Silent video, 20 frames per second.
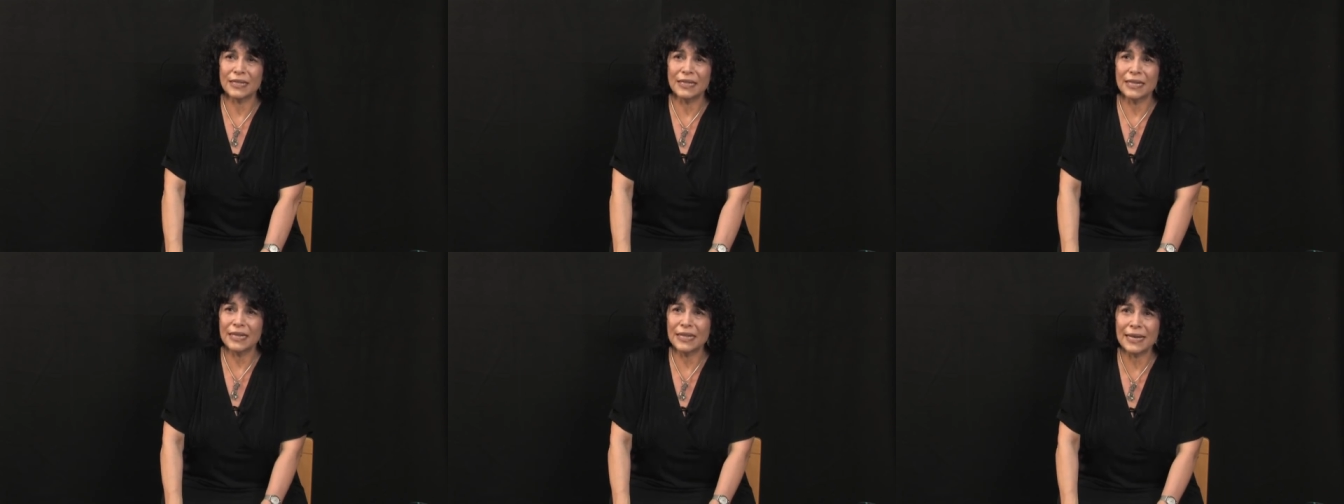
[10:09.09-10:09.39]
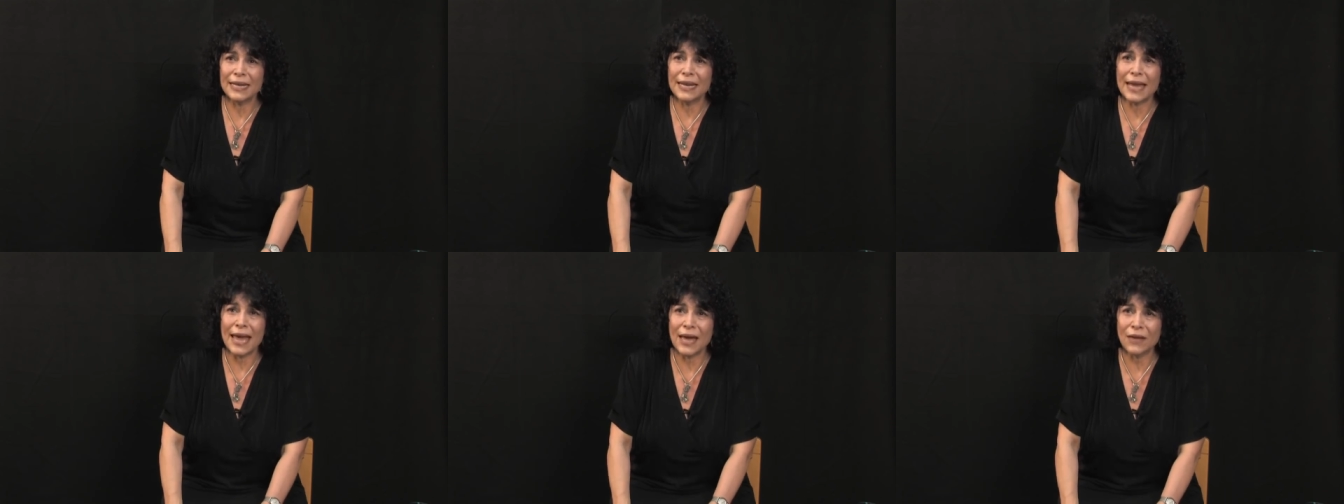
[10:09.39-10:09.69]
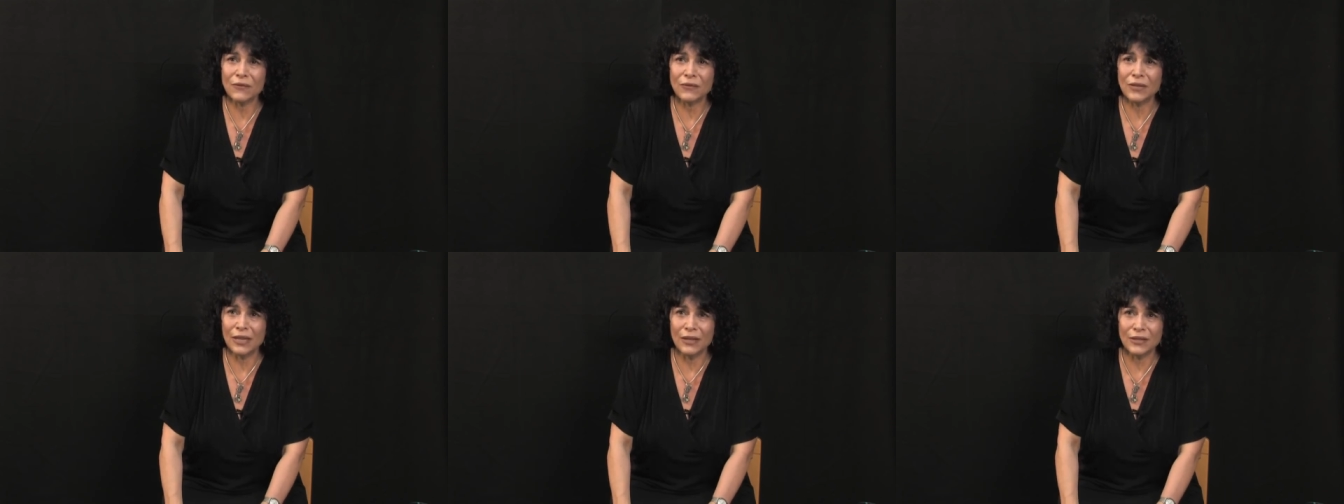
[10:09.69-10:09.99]
and he didn't
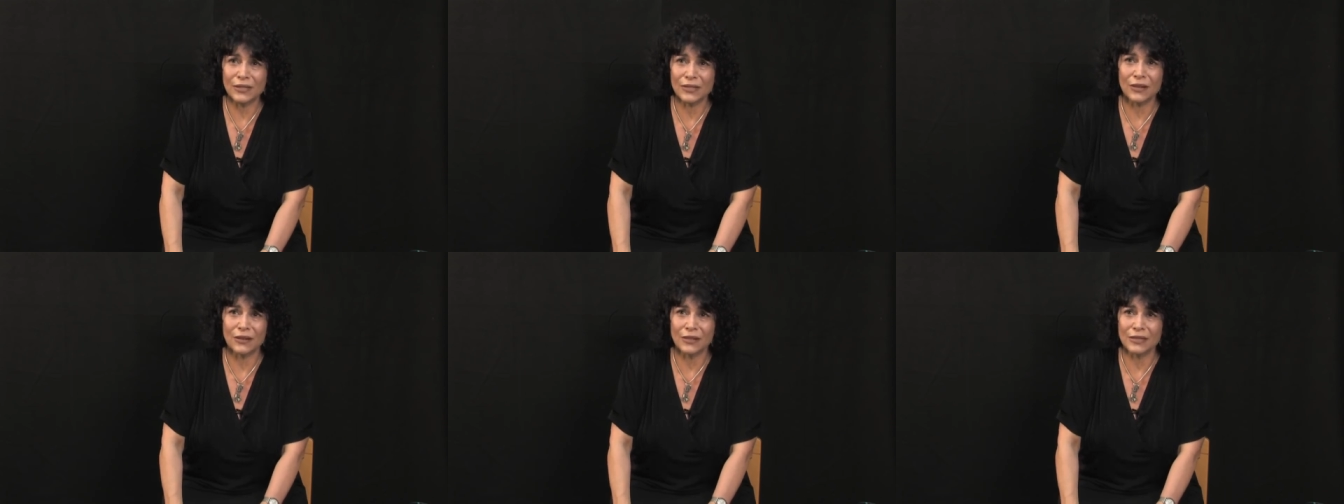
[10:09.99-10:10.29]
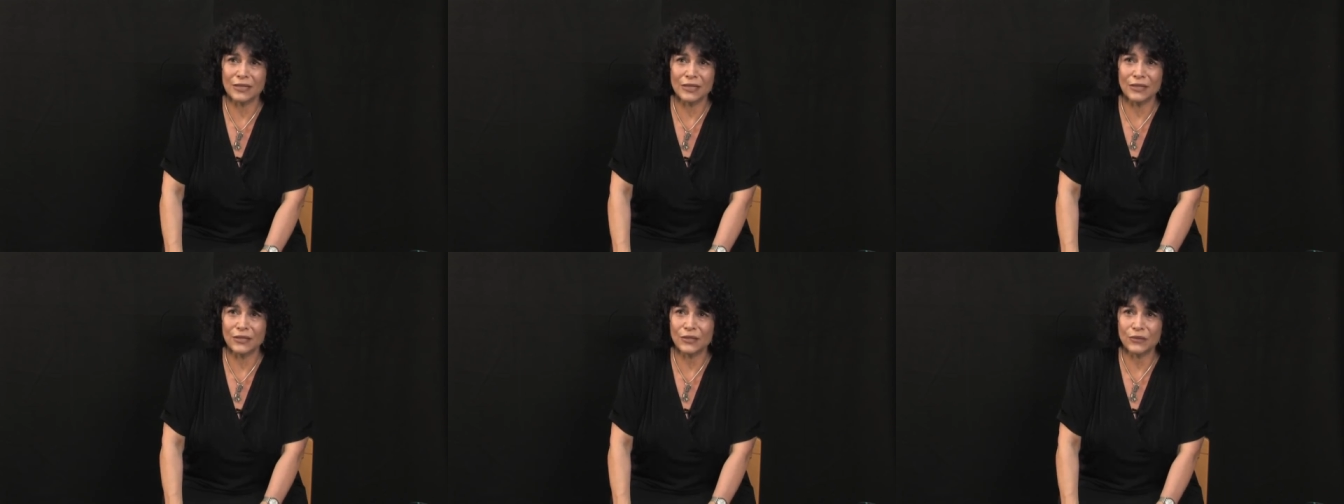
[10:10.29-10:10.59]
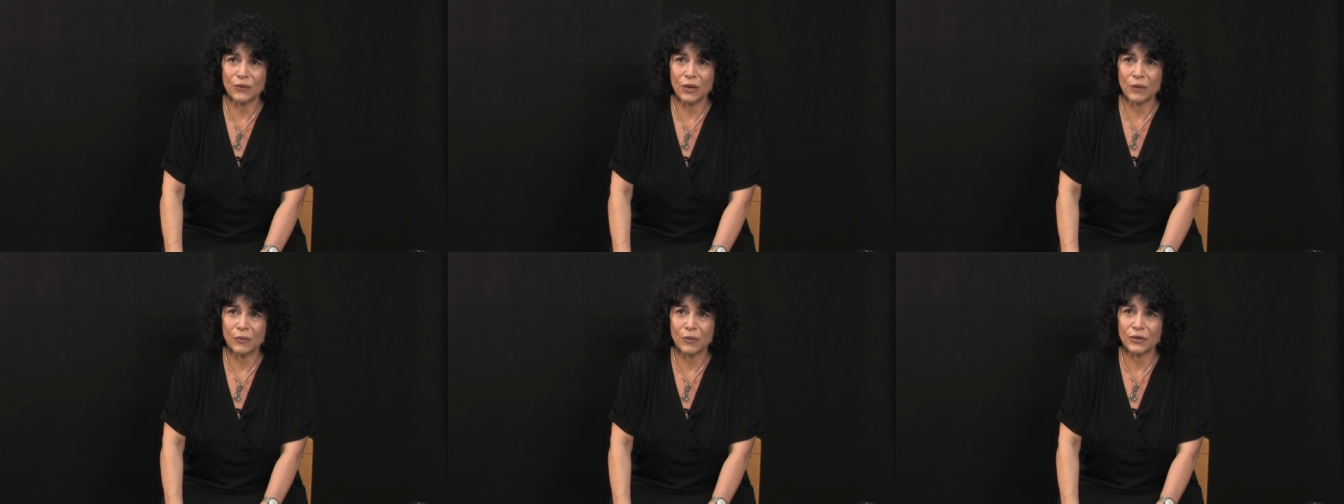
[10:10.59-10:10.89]
have any songs in
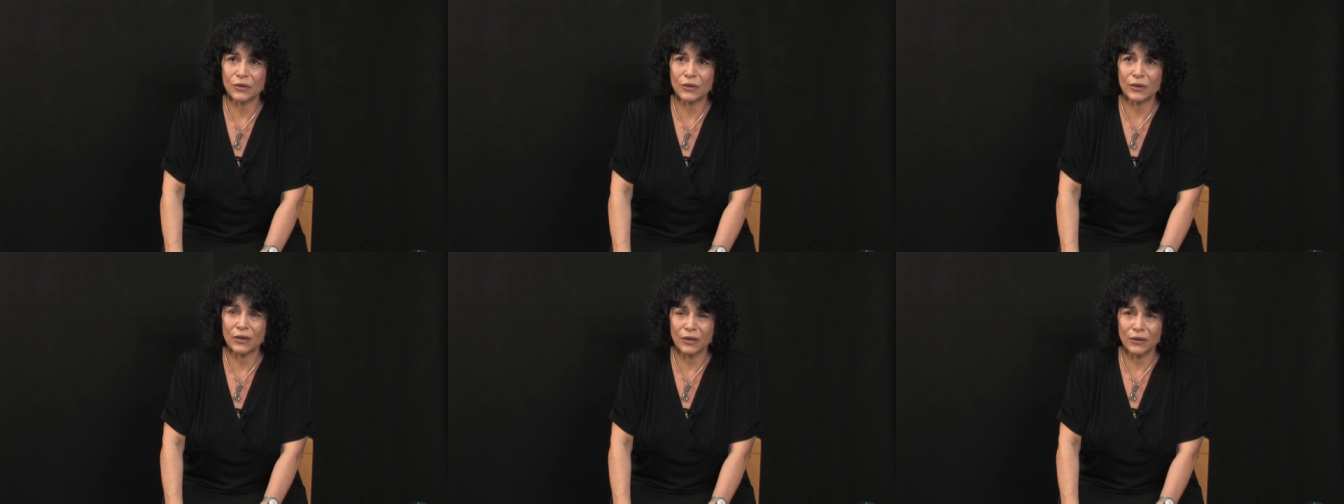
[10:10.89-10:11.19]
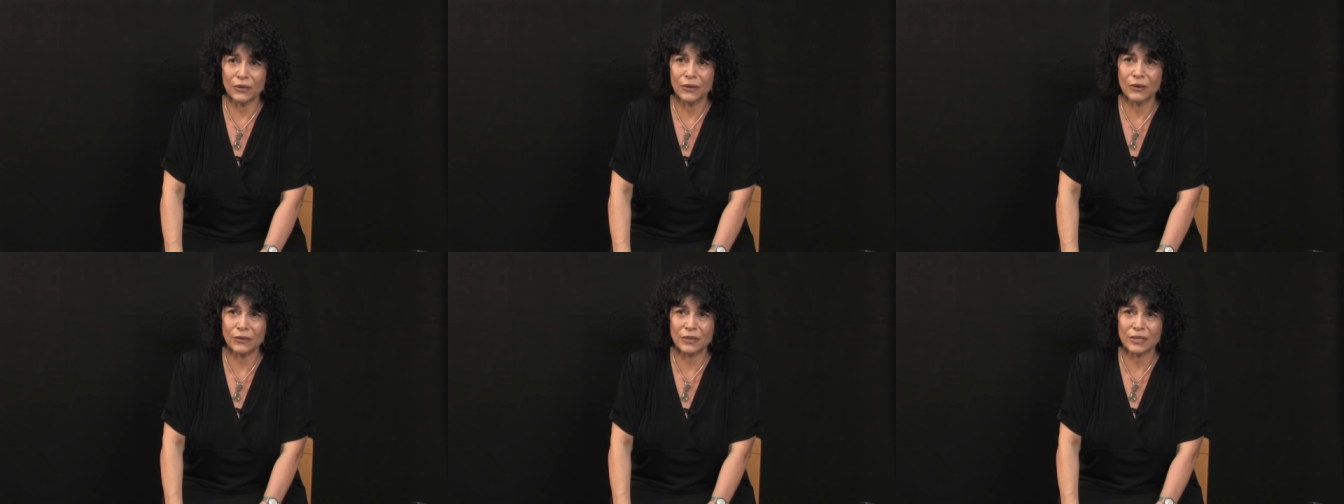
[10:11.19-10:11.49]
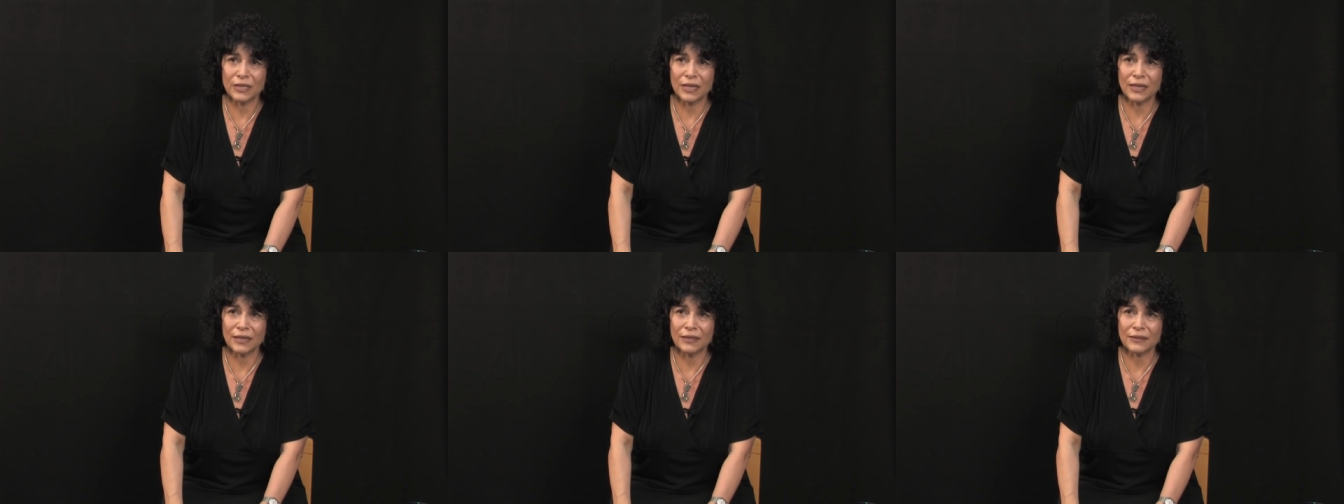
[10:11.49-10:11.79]
his repertoire in
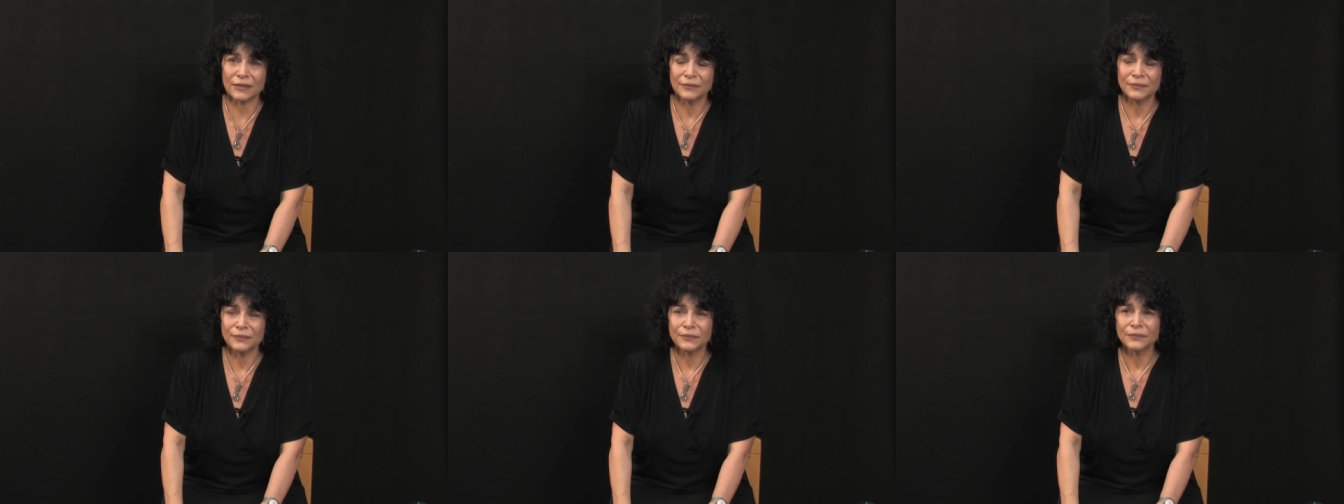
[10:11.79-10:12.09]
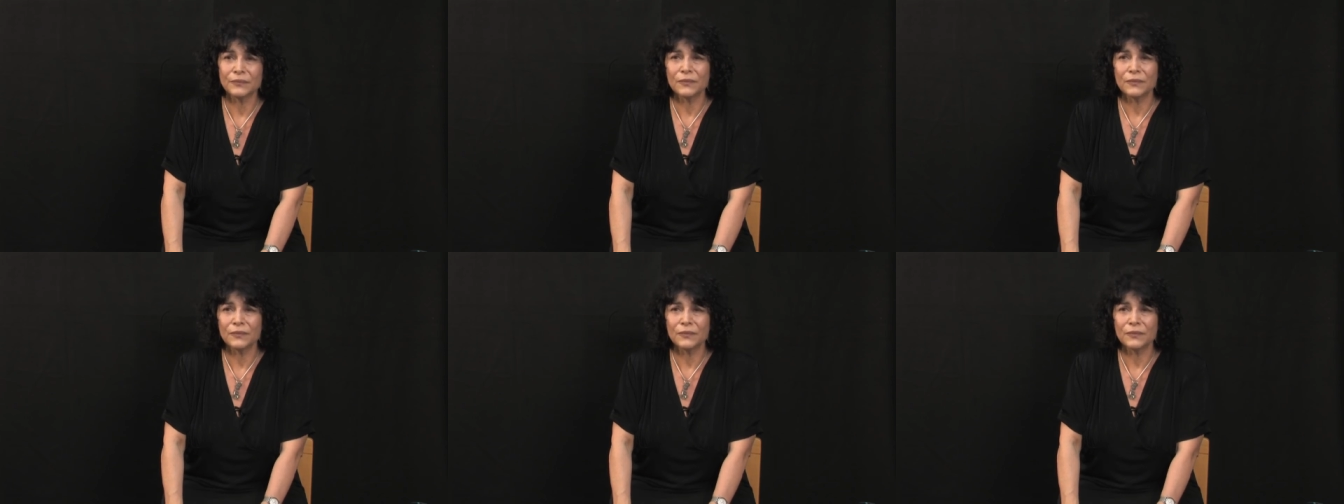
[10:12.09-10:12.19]
those days.